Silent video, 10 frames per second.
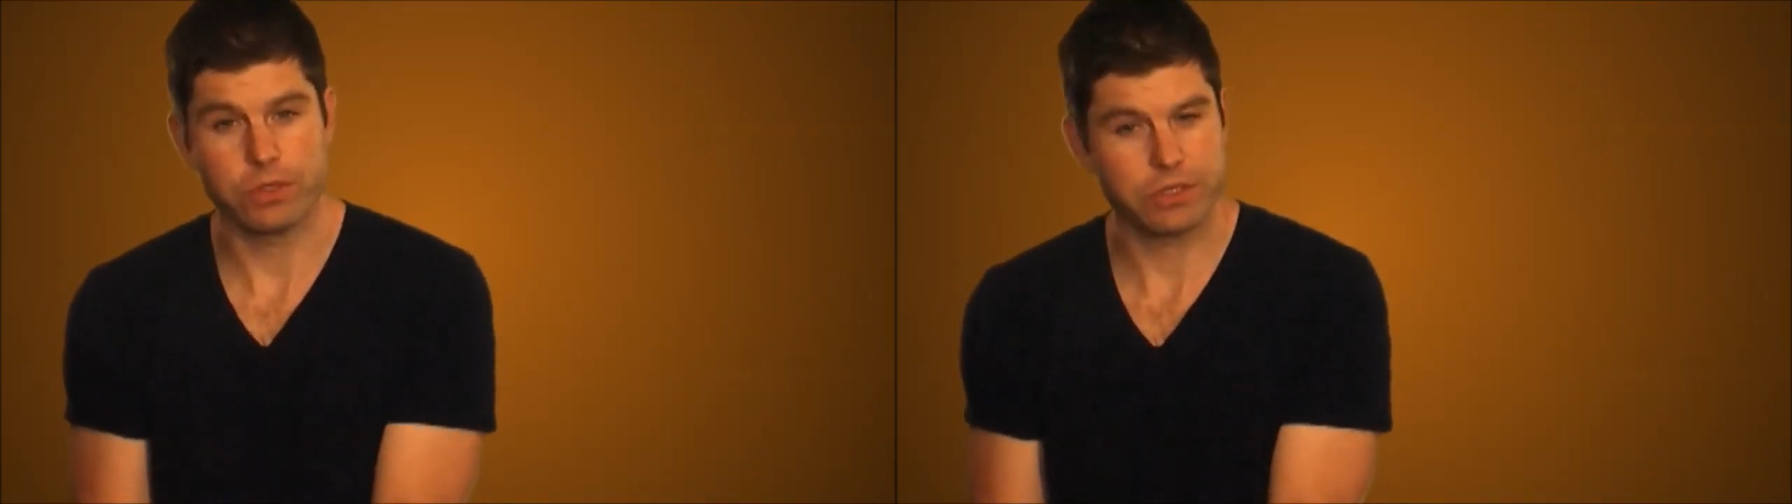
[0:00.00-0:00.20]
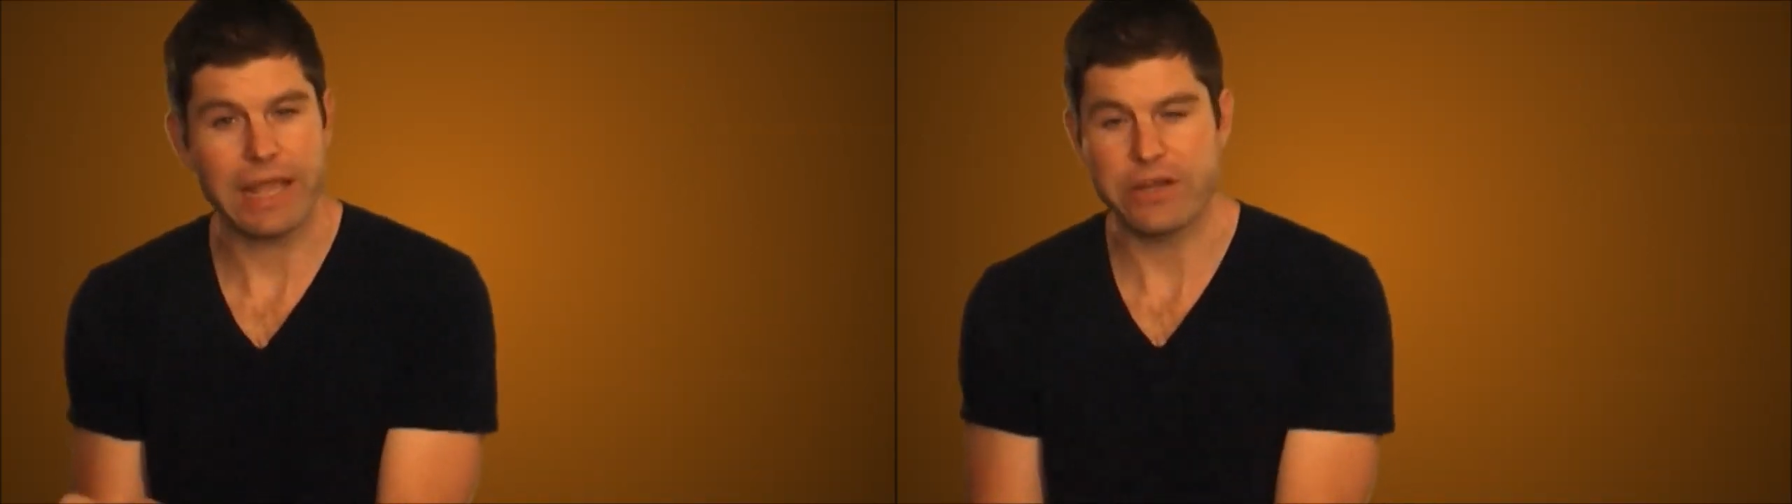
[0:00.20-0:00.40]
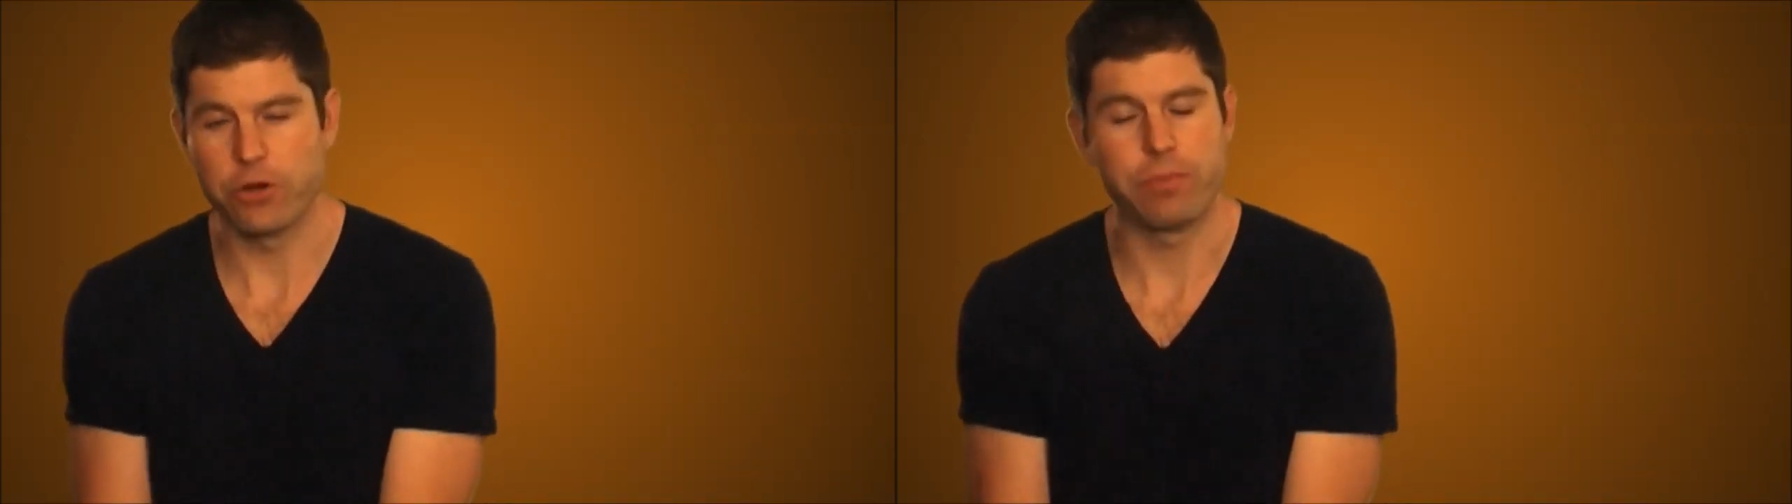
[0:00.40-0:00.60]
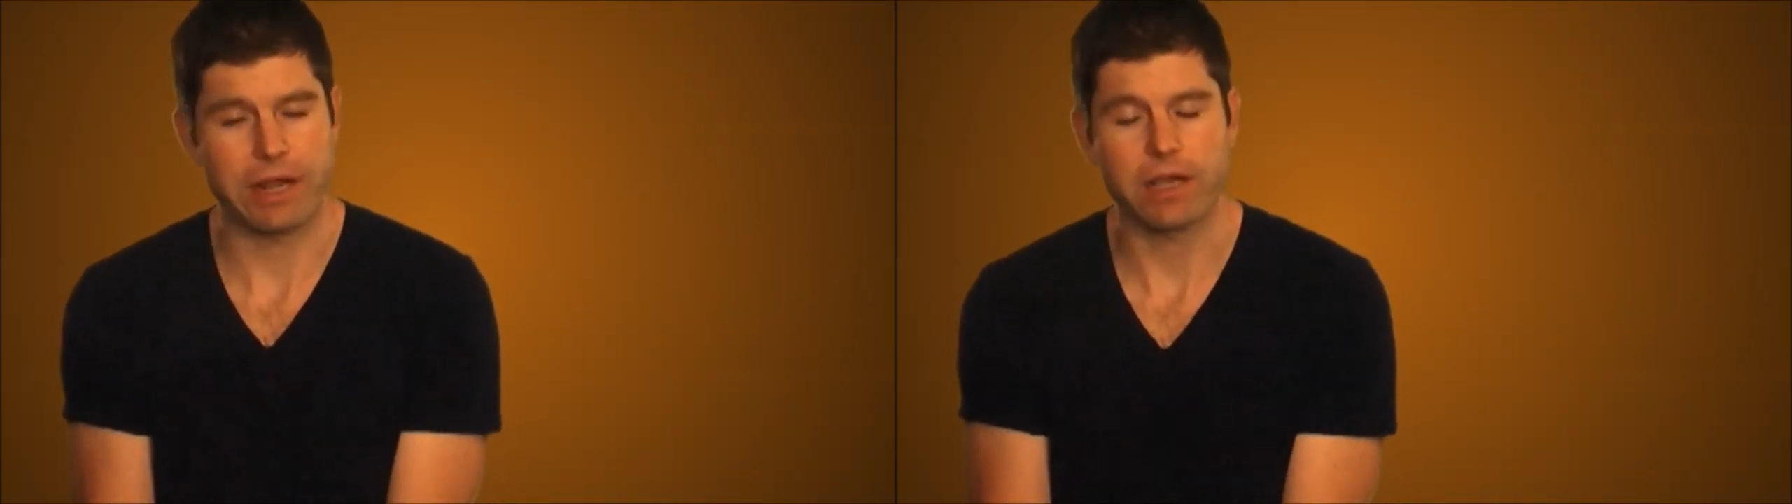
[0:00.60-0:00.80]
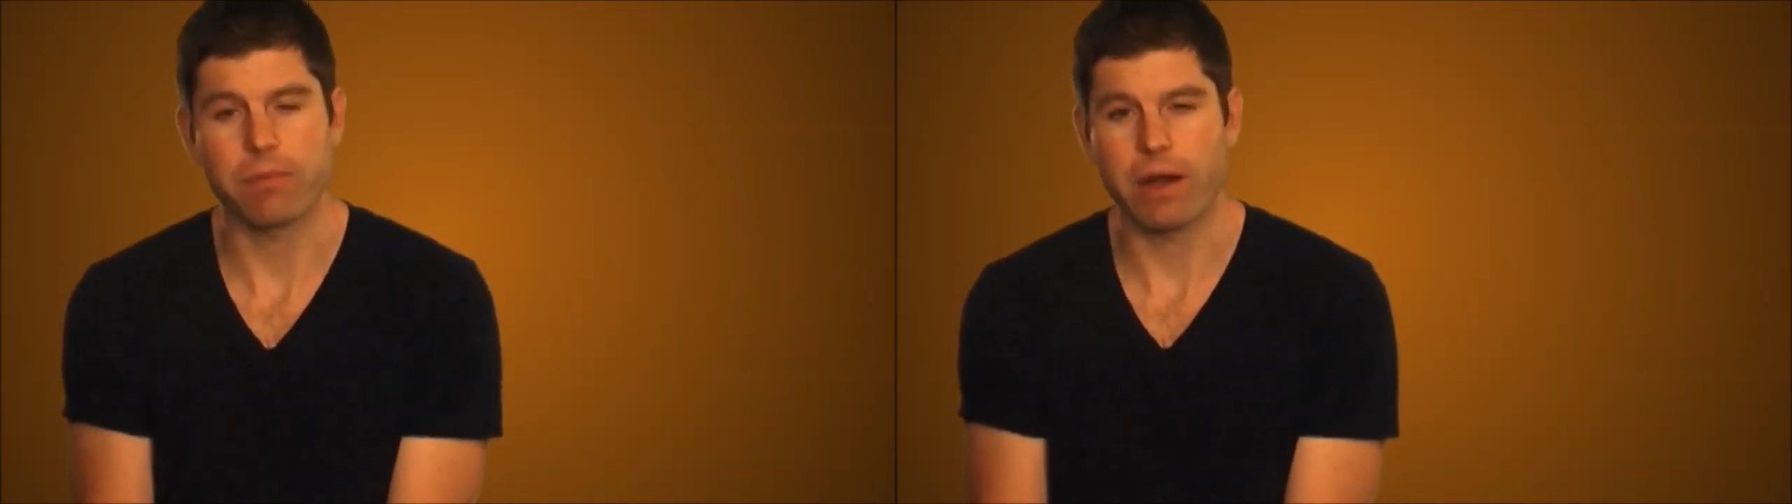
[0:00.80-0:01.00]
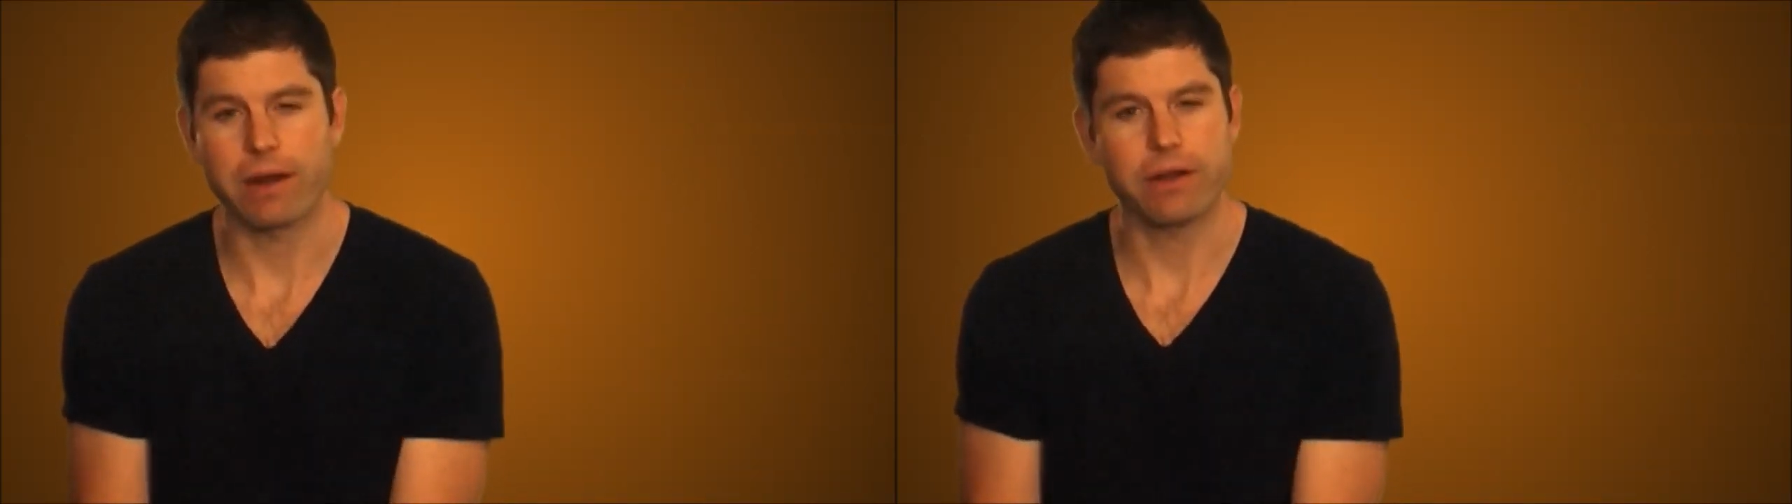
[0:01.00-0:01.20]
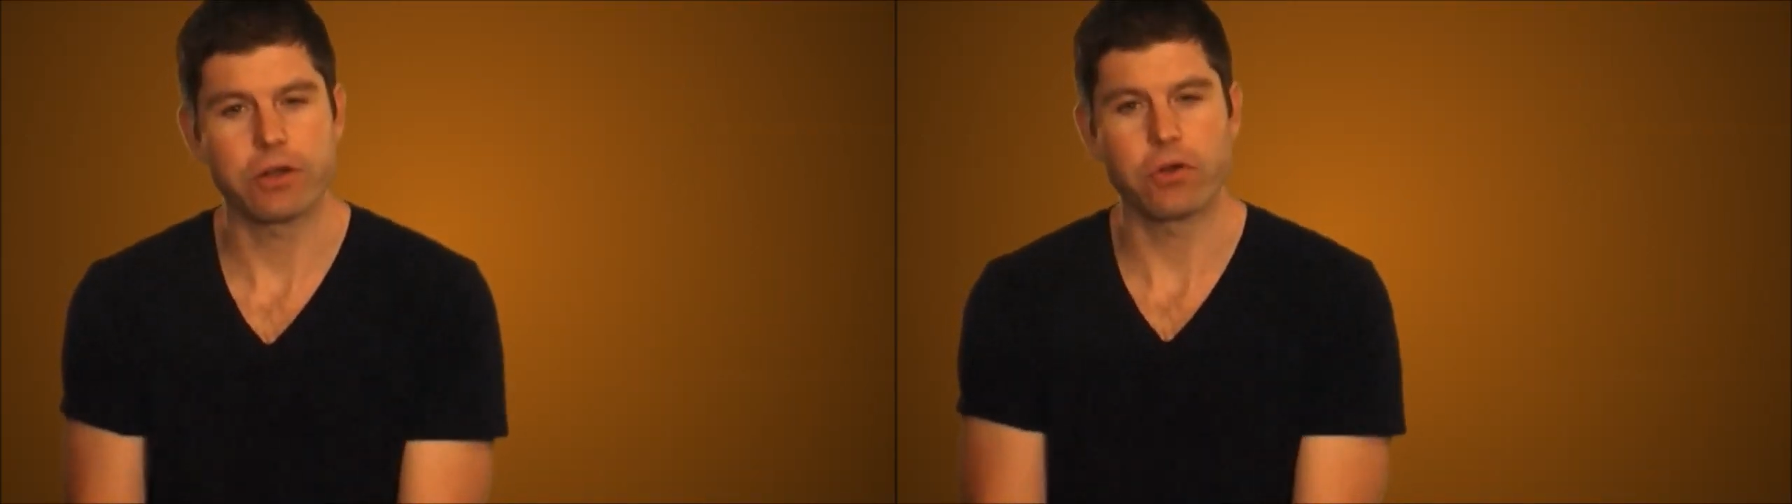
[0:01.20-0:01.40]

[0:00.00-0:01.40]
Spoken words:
they do pick up on it.